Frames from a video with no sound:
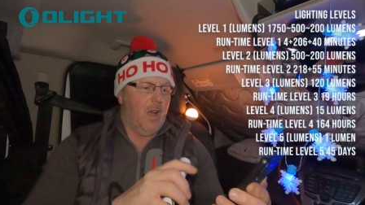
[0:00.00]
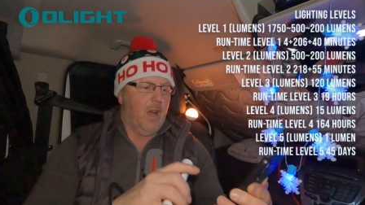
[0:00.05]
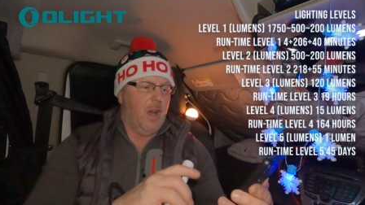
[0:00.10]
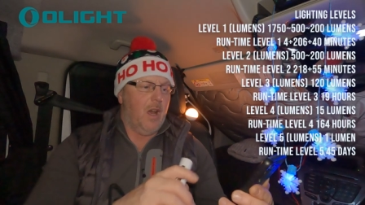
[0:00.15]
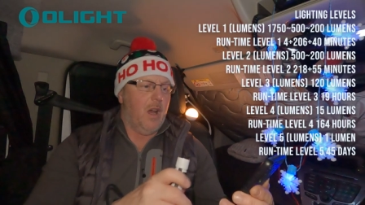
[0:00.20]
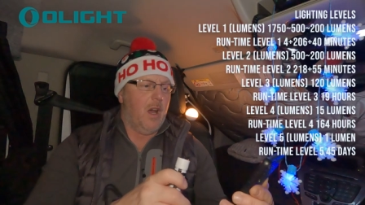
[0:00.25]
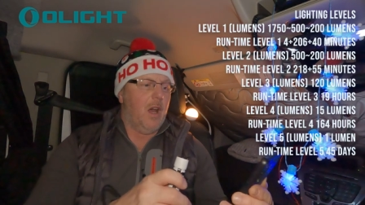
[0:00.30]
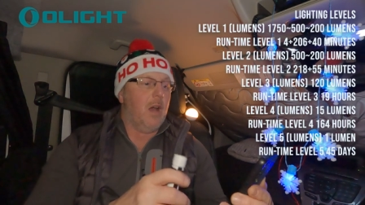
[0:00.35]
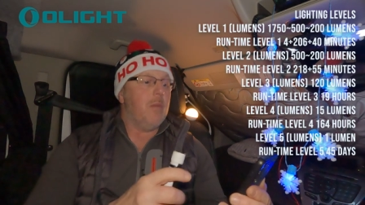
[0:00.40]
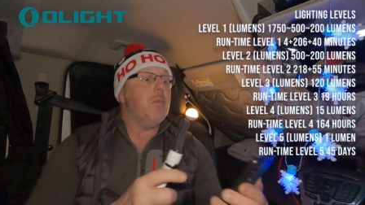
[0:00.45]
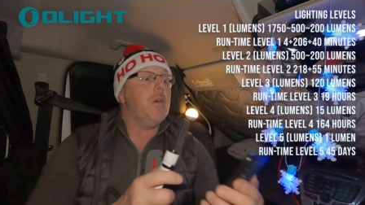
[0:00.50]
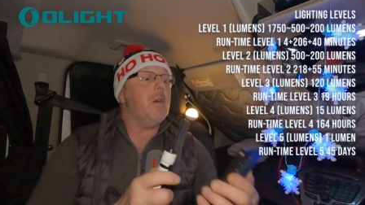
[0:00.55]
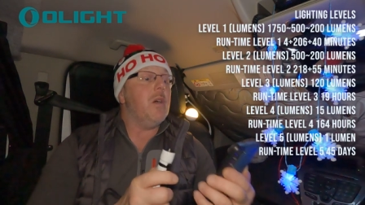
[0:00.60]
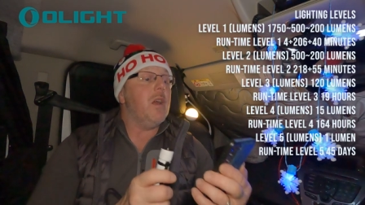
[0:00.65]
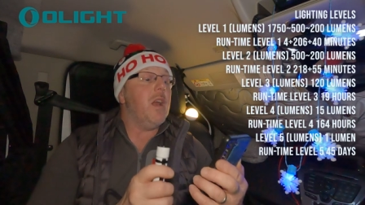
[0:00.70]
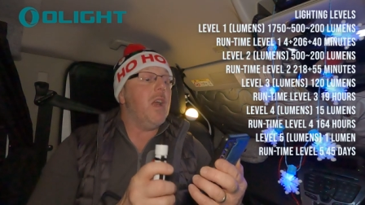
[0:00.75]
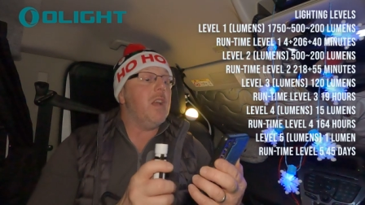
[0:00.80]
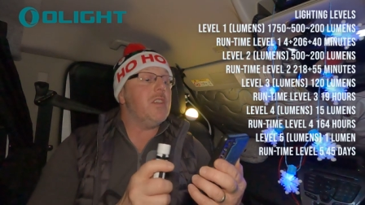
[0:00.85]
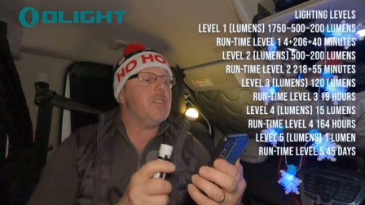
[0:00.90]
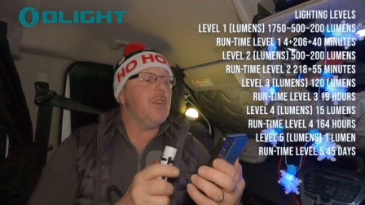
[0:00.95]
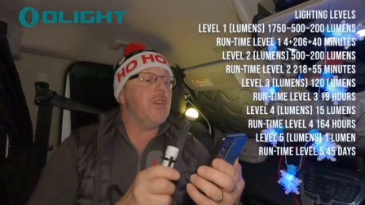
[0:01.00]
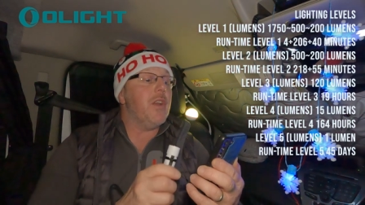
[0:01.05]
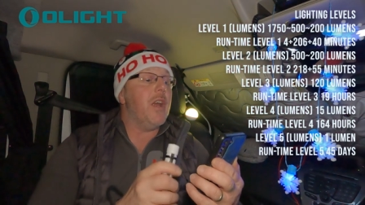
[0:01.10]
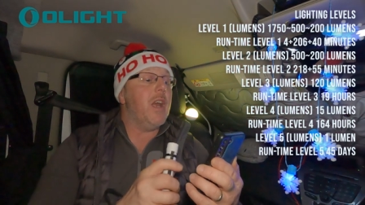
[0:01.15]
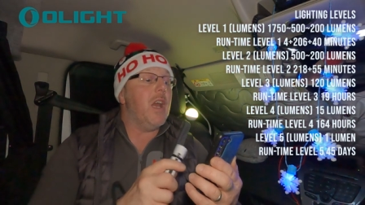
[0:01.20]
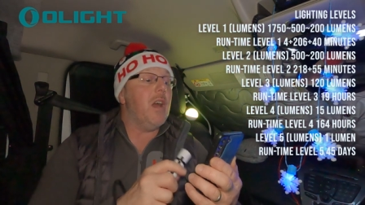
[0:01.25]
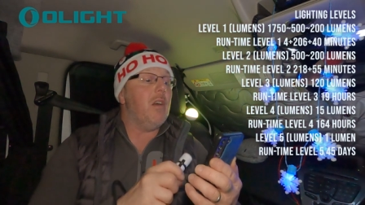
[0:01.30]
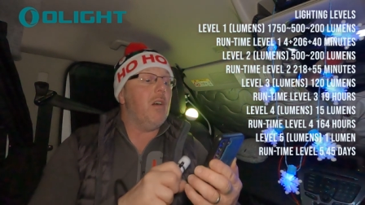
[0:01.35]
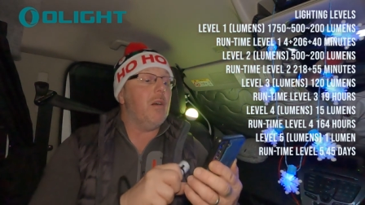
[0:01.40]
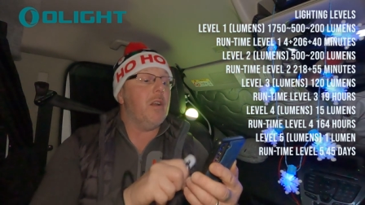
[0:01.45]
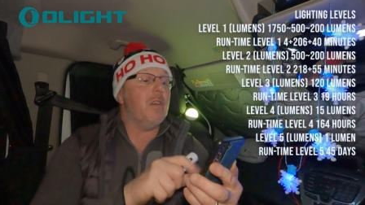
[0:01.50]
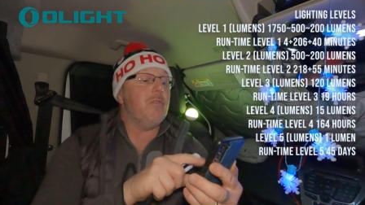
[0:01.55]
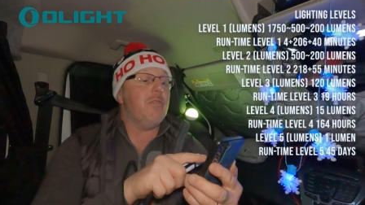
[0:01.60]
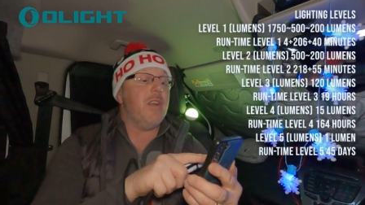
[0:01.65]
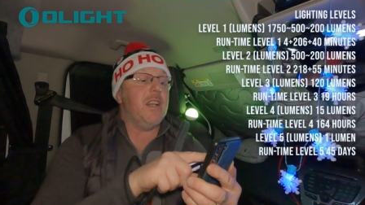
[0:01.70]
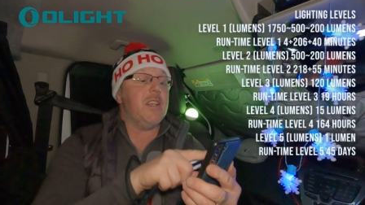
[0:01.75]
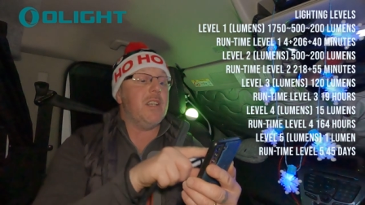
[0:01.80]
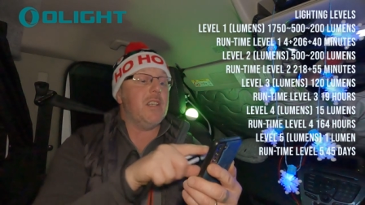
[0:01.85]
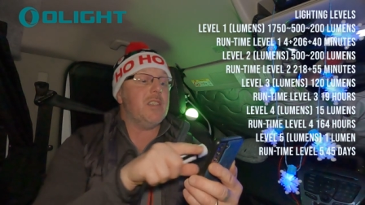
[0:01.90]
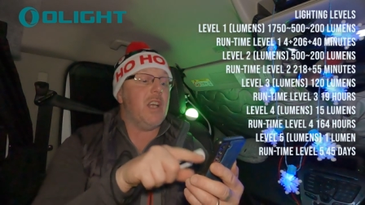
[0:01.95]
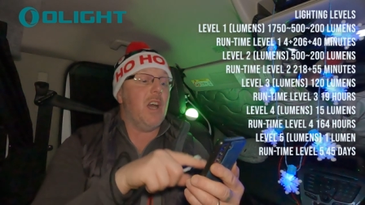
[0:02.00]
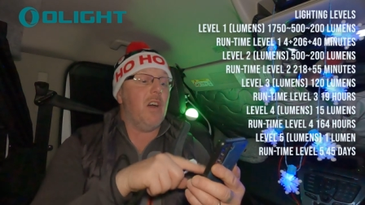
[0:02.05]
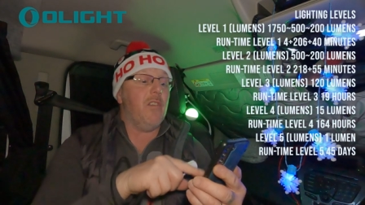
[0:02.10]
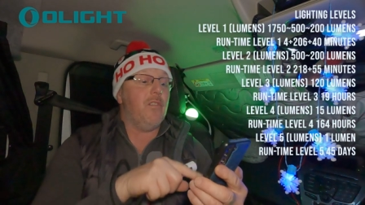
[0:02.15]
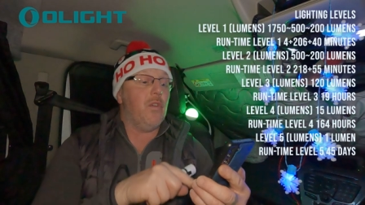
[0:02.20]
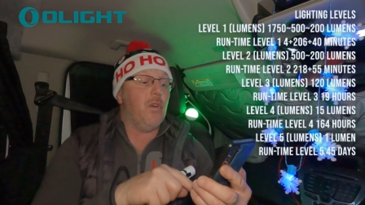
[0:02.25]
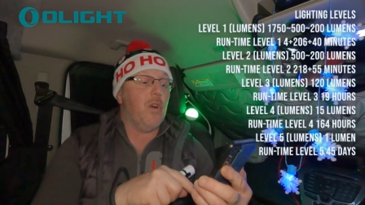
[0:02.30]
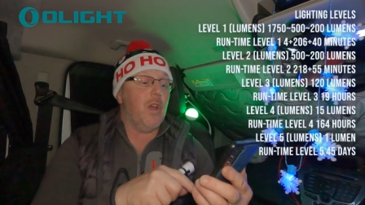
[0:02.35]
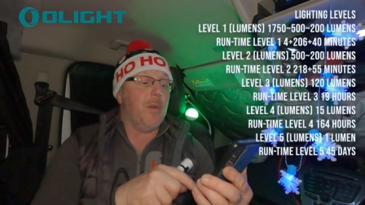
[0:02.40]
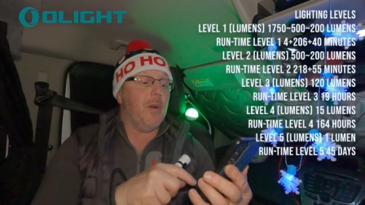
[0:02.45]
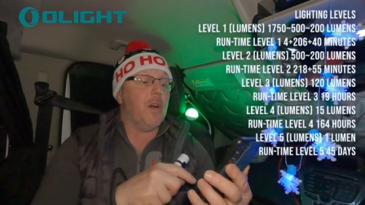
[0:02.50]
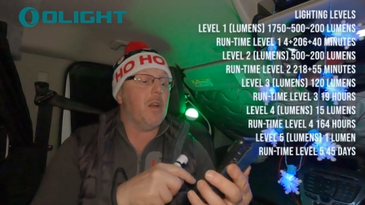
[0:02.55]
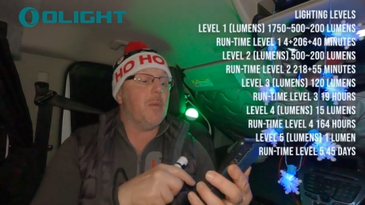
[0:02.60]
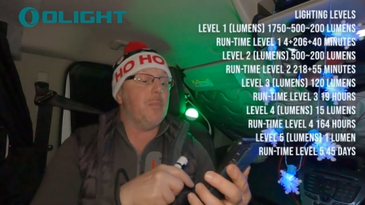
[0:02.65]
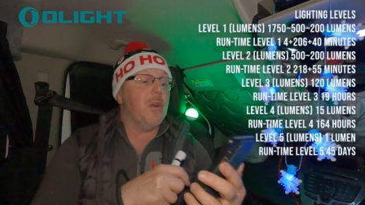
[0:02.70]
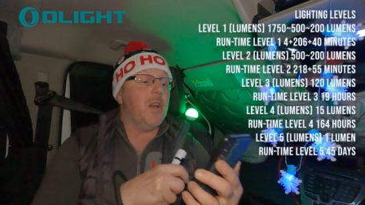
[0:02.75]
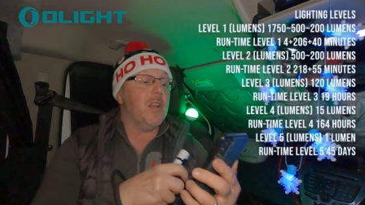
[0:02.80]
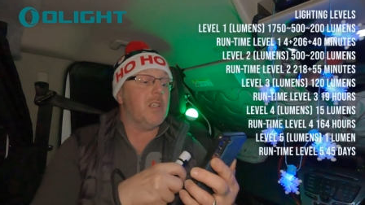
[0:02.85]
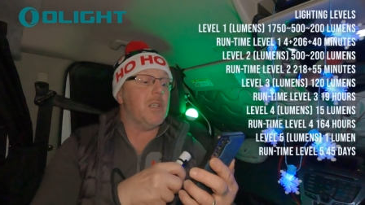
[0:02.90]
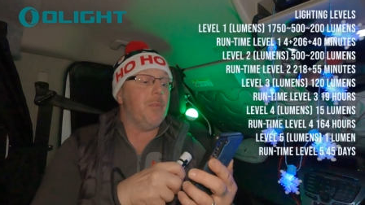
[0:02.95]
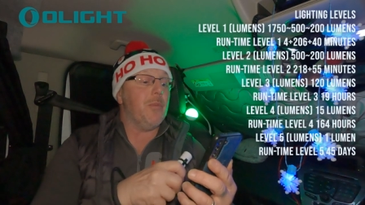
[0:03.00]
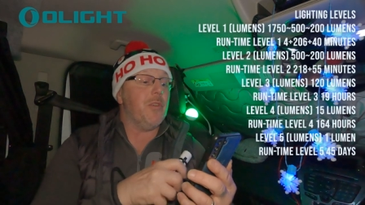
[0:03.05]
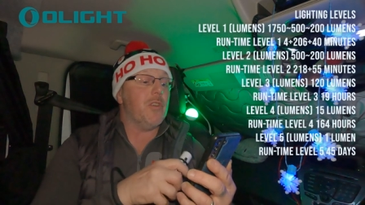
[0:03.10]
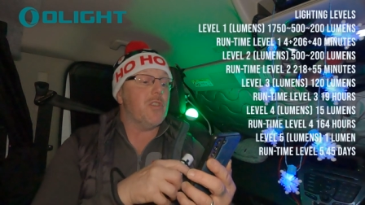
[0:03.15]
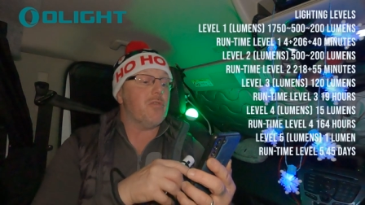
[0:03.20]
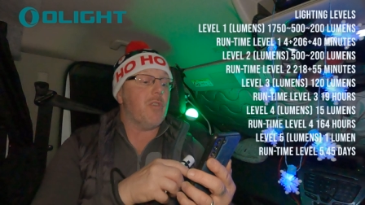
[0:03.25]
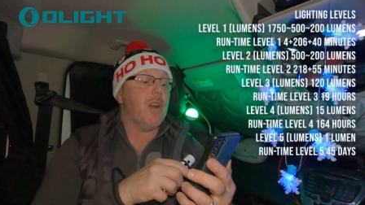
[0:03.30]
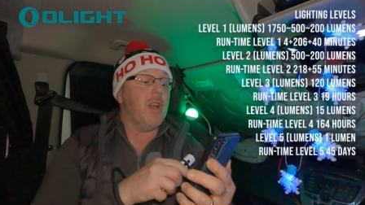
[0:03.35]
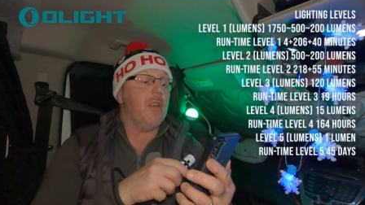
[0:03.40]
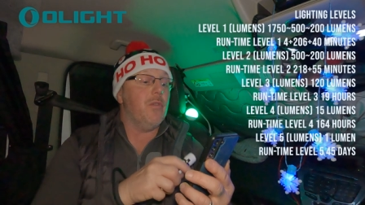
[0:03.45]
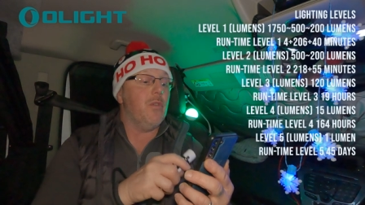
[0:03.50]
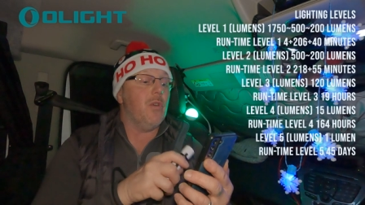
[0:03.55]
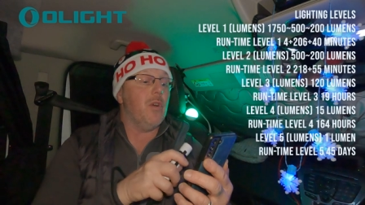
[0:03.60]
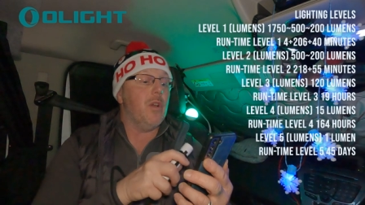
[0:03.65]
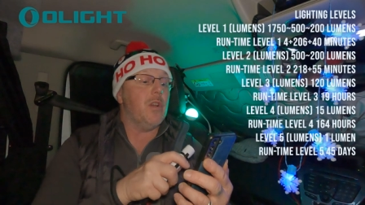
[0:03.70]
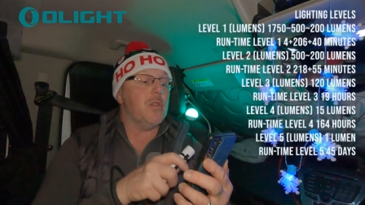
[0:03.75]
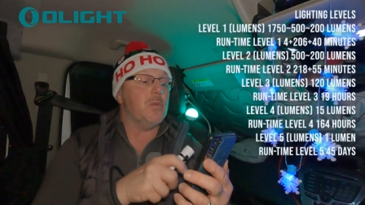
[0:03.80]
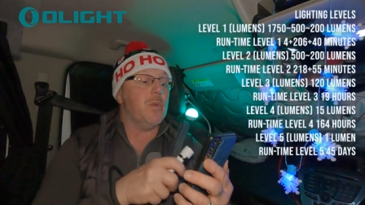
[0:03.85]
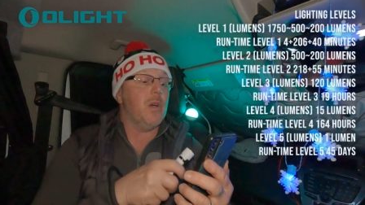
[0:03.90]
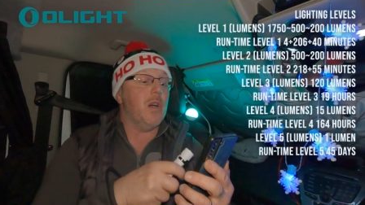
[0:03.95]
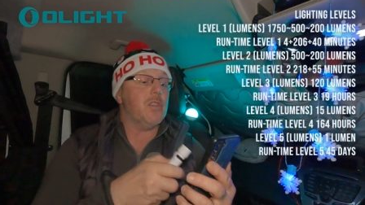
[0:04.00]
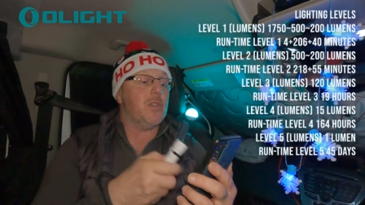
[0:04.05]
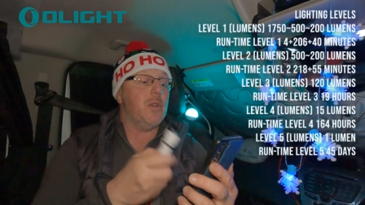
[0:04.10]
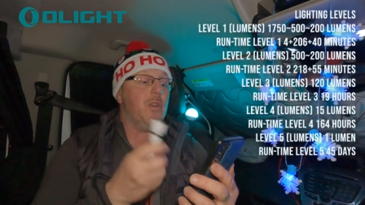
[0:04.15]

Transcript: It's on here. I'm going to read this out for you, but I'm going to put this up on the screen for you as well.